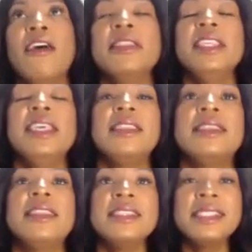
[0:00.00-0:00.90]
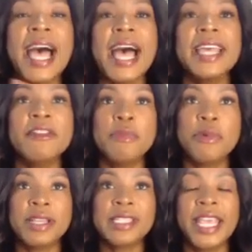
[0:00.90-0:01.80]
on the this side of
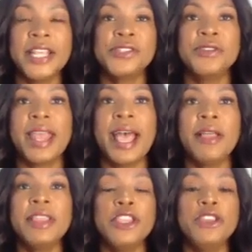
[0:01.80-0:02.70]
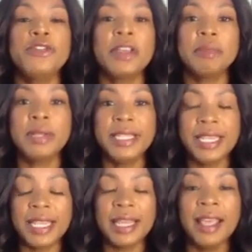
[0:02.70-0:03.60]
breast cancer, now that you've
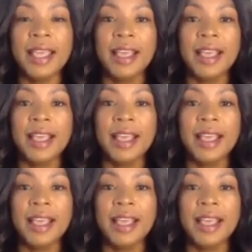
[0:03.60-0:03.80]
completed